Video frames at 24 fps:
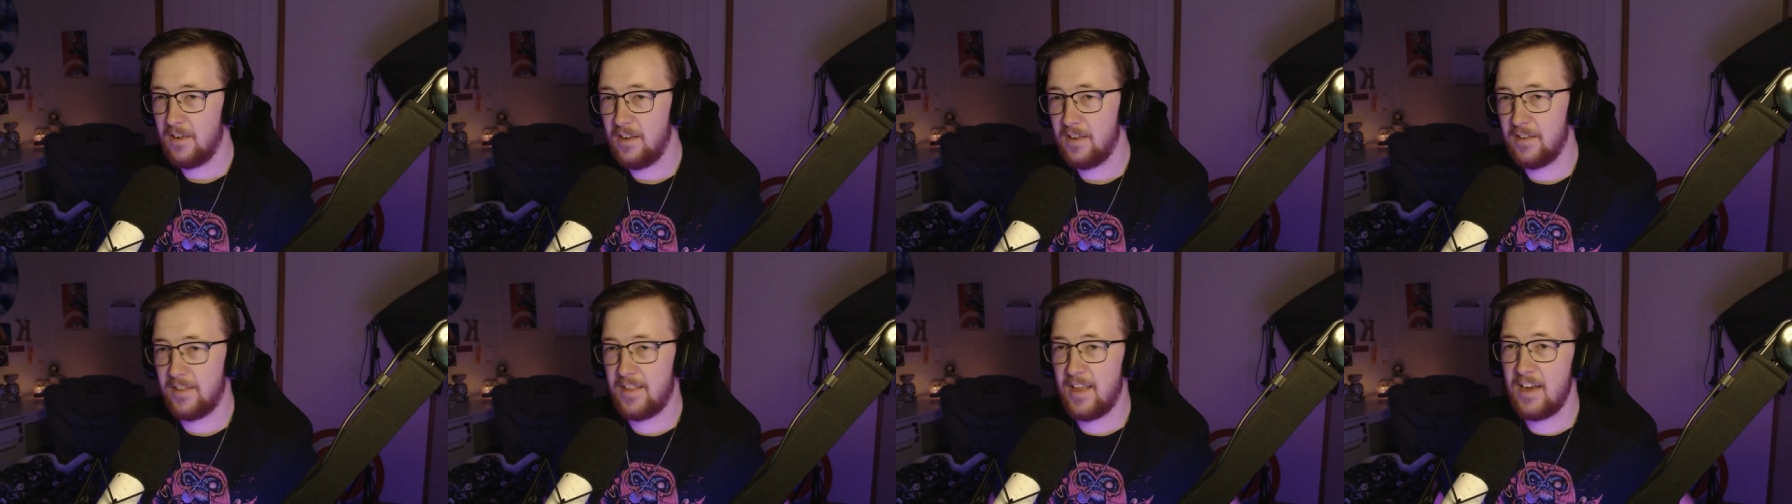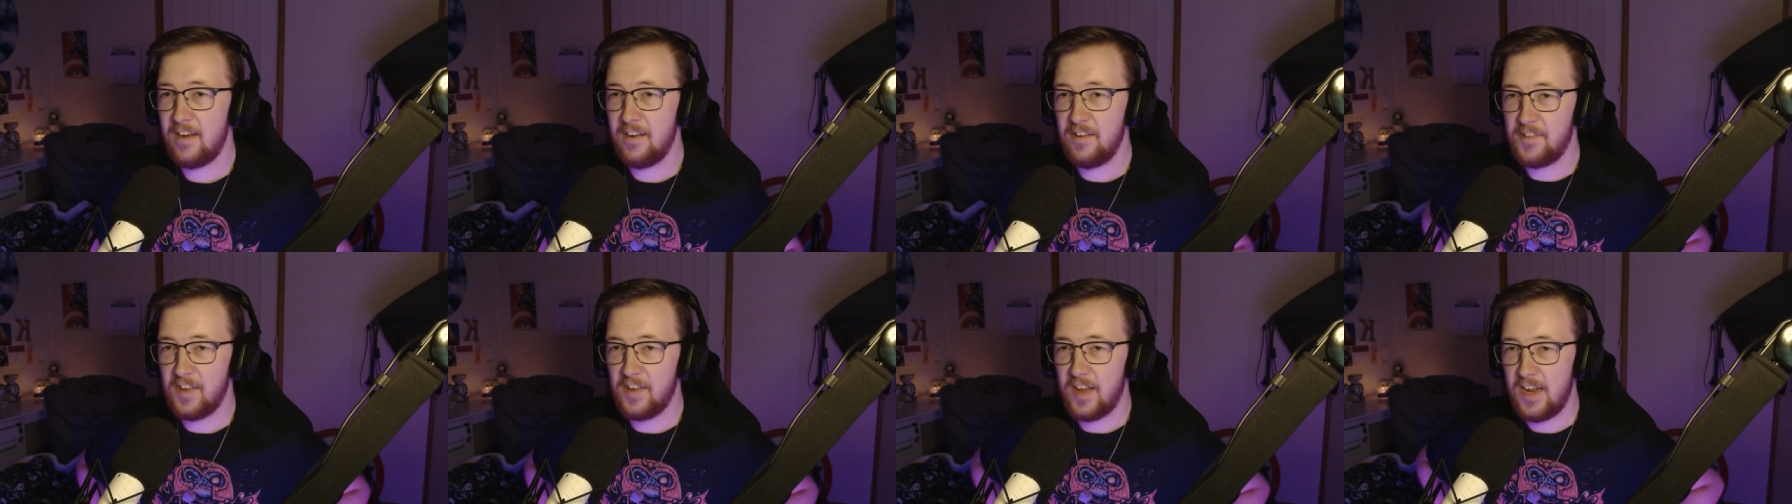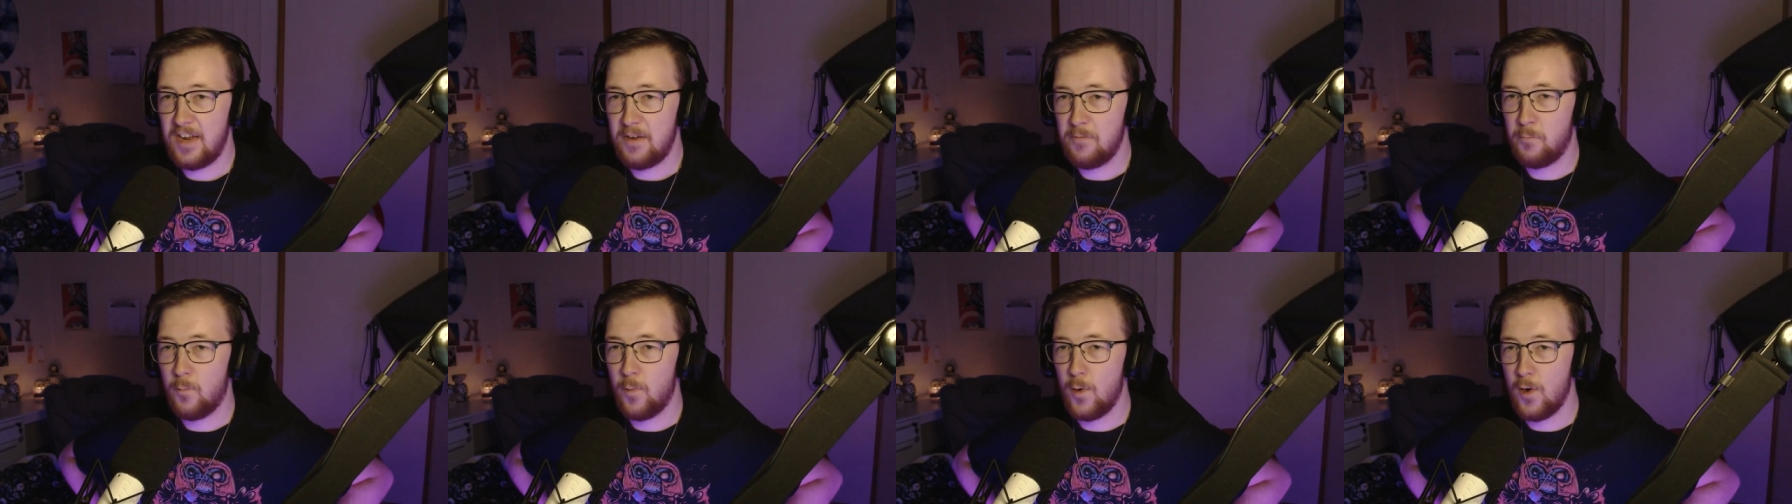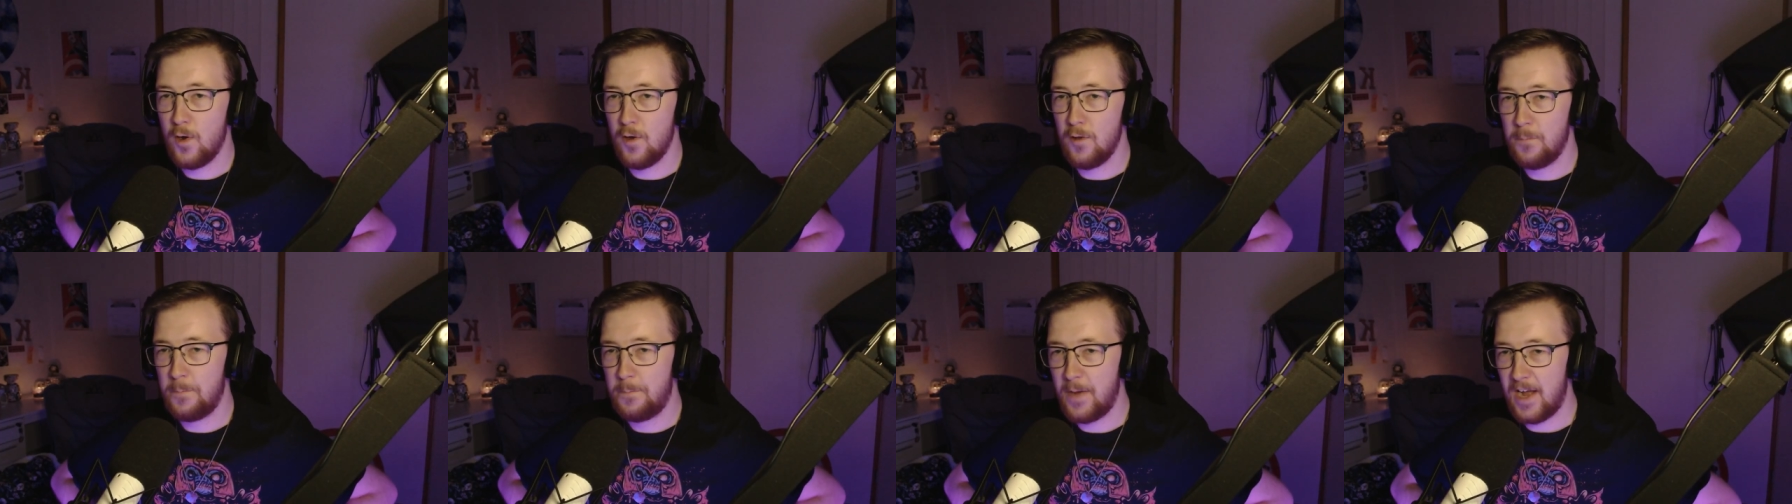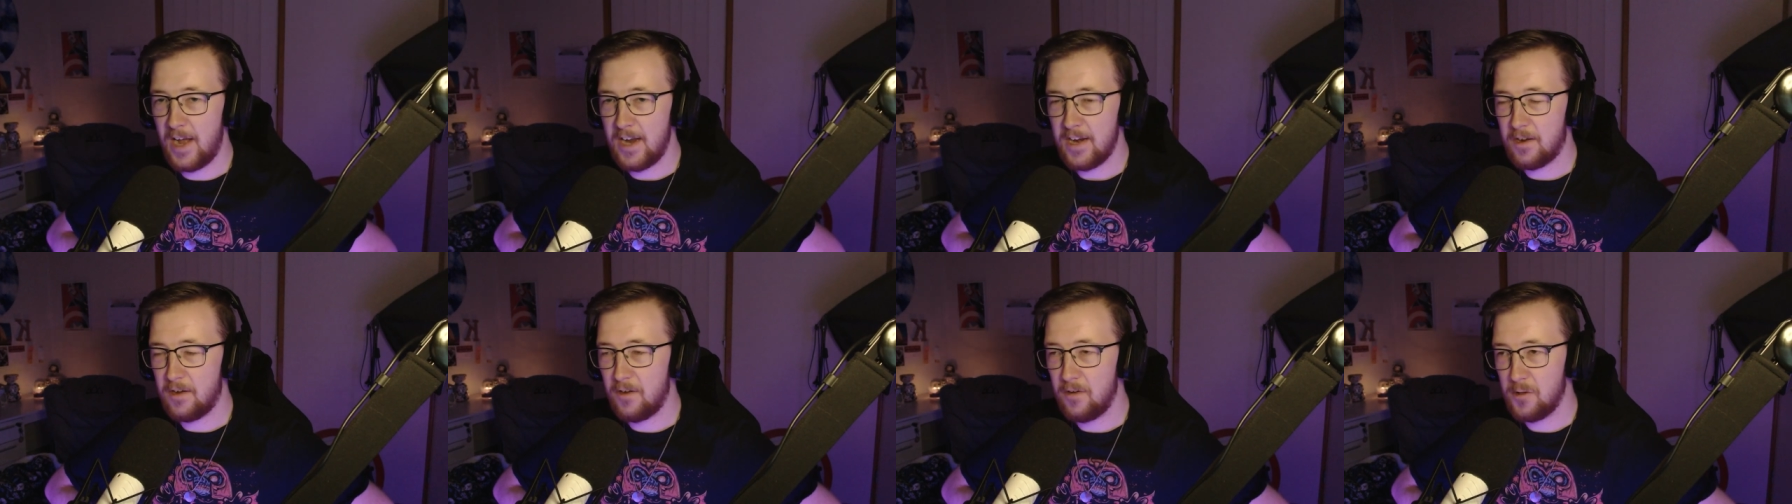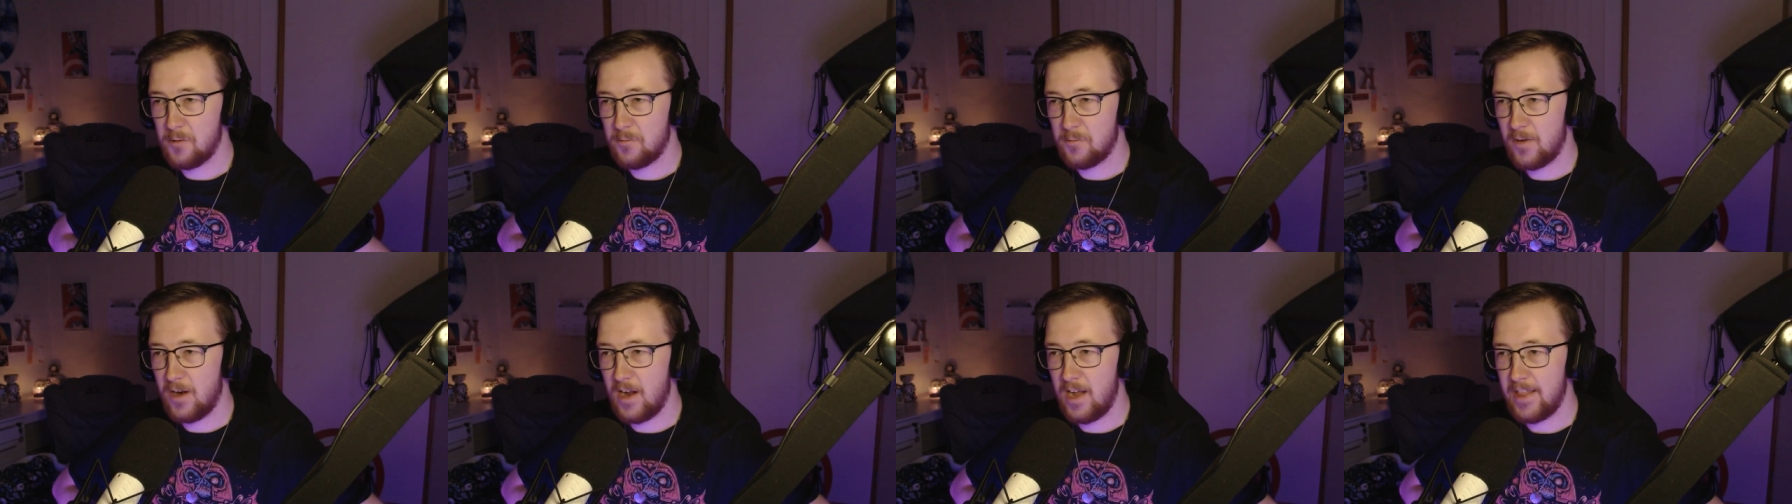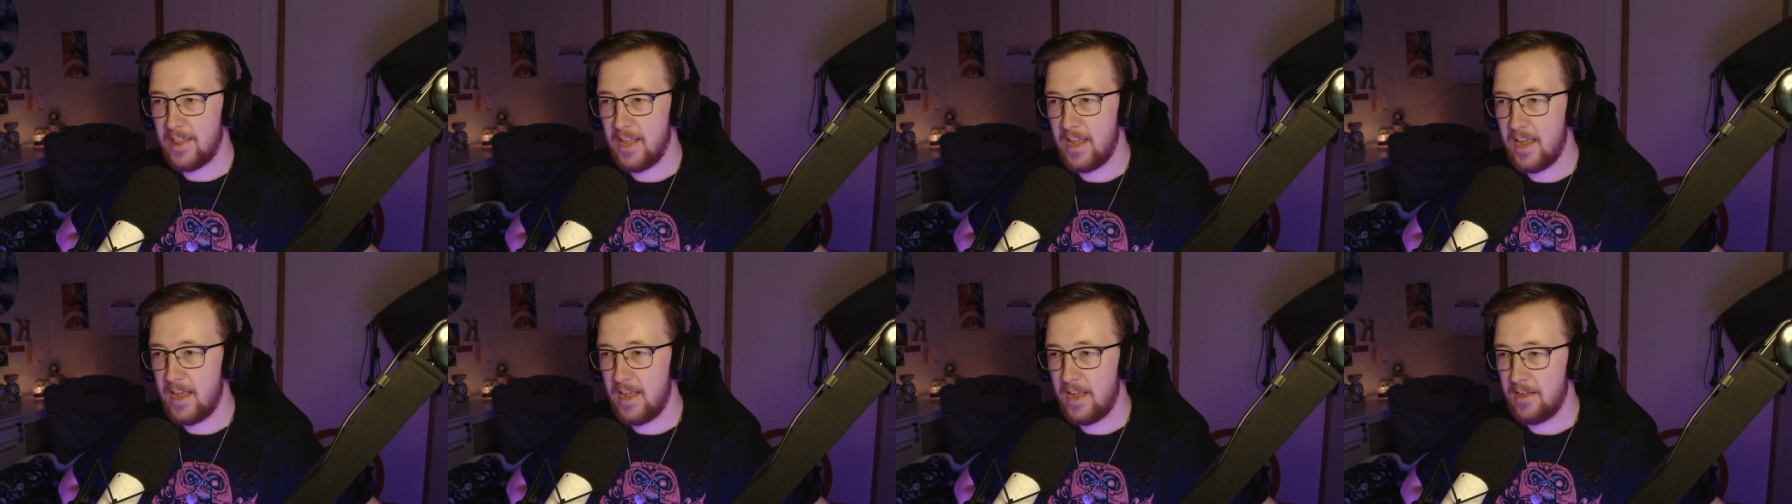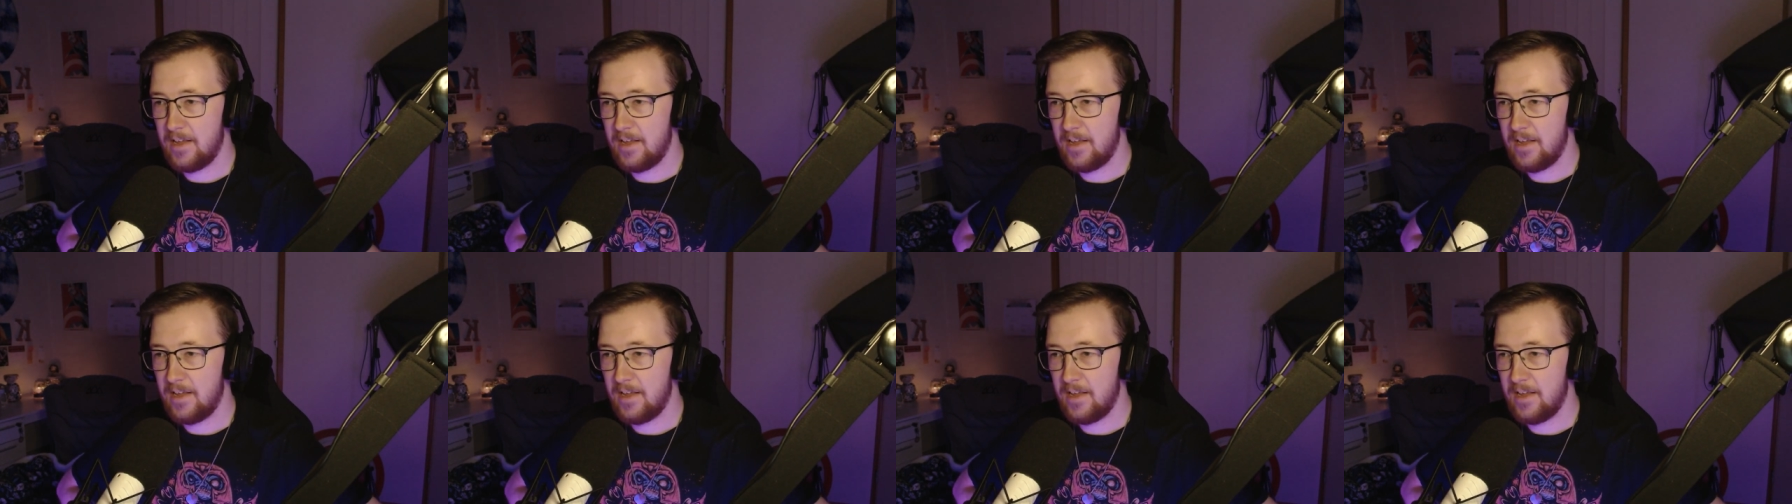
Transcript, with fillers: that is a wall butthole right there.